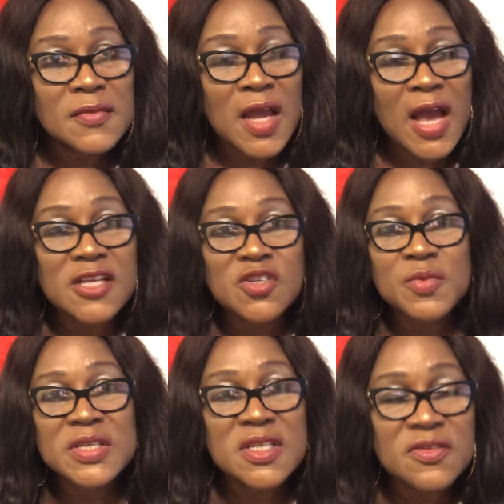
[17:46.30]

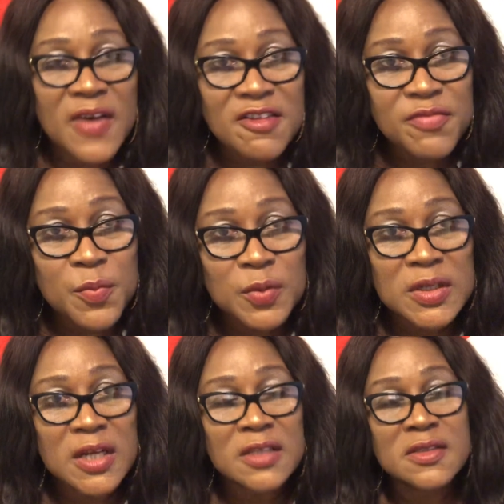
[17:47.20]
Assuming it is 5 people
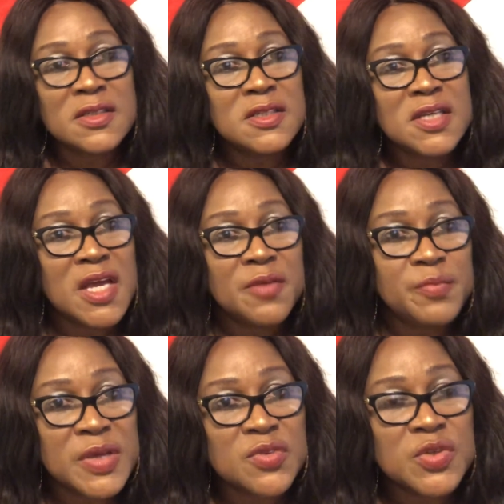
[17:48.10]
that are the
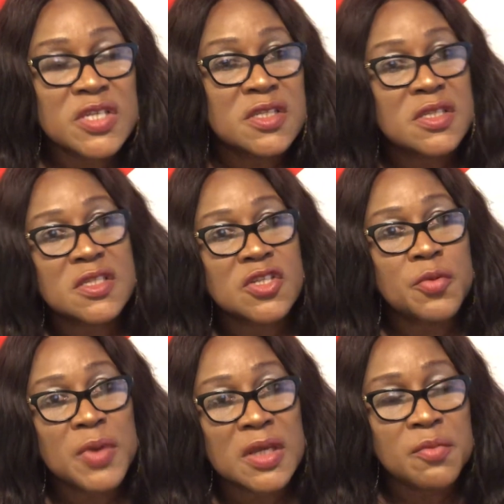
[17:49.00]
DMBs, which is
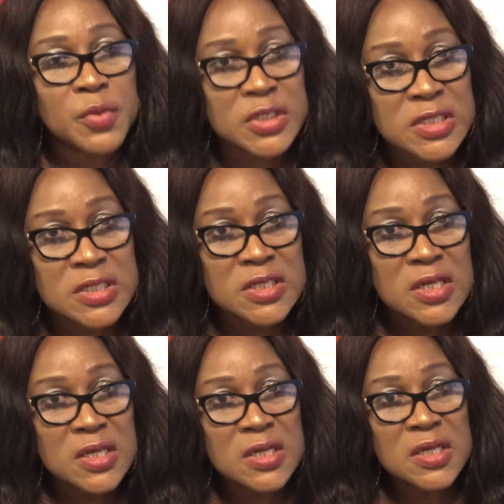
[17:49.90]
decision-making bodies.
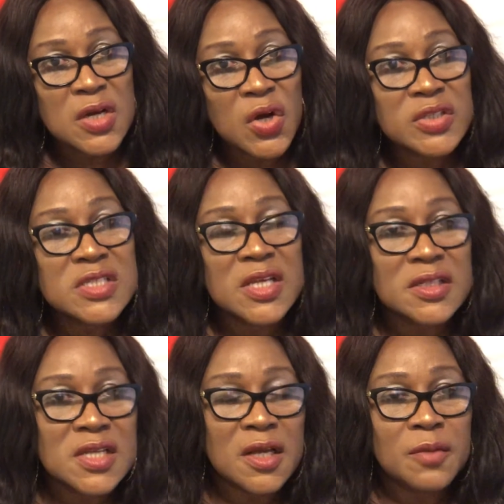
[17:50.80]
All these are
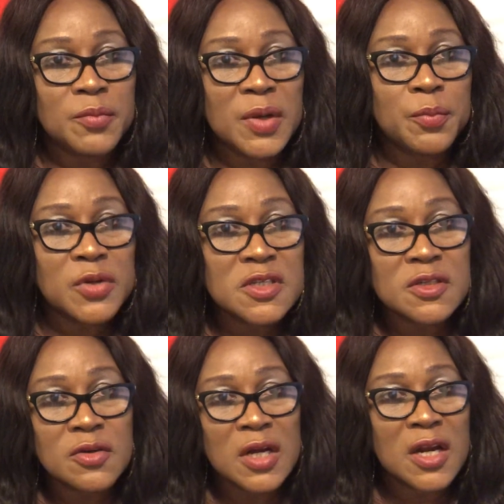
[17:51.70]

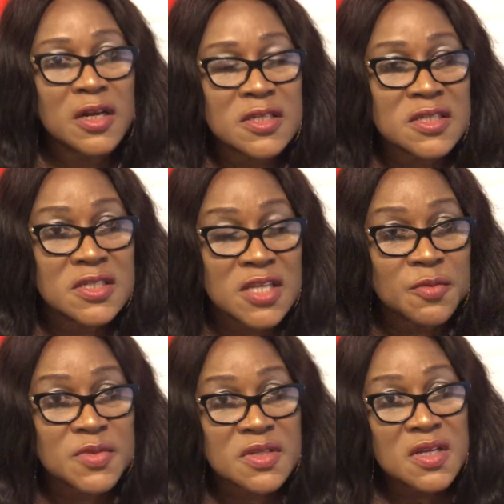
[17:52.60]
political analysis
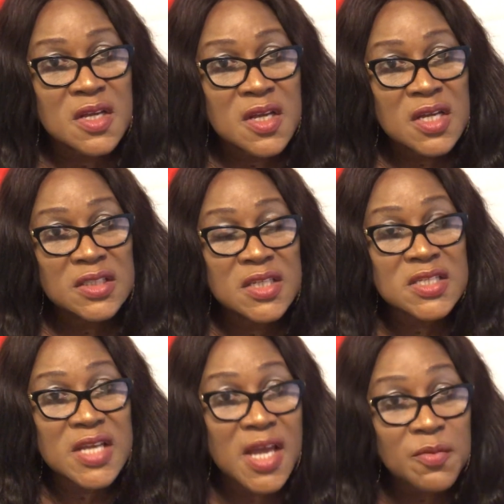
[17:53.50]
terms. The
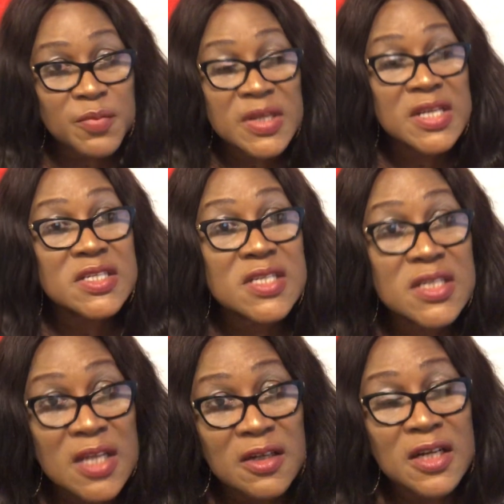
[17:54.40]
DMB, they sit
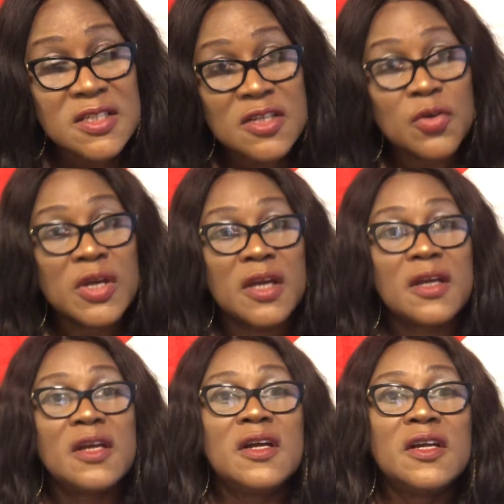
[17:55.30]
down and say, okay,
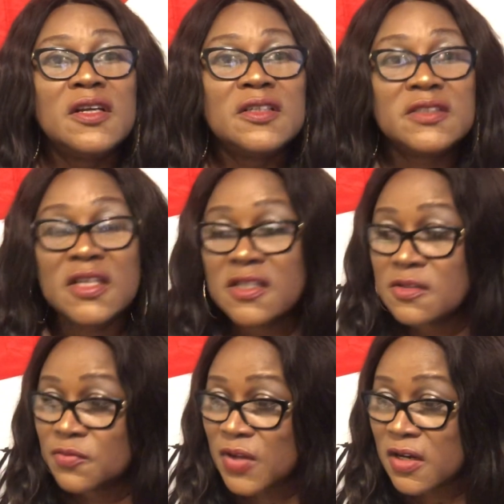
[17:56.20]
this
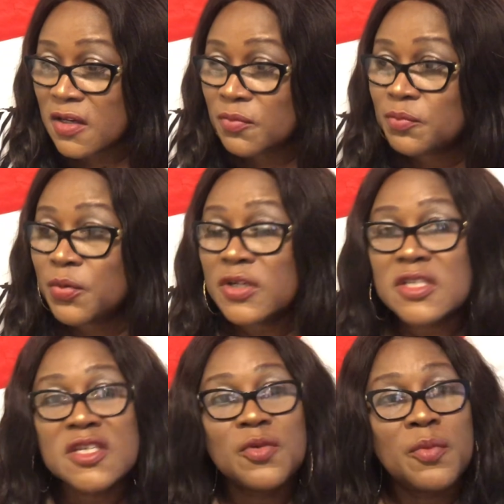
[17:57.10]
very
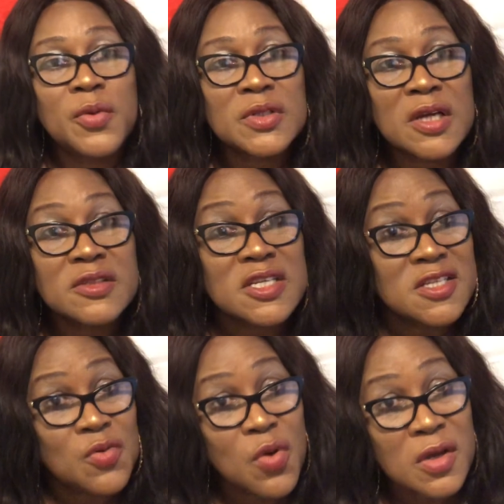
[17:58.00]
policy we brought out, is
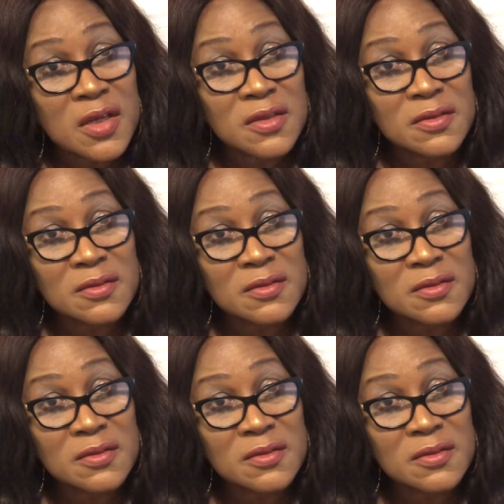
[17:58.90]
it working?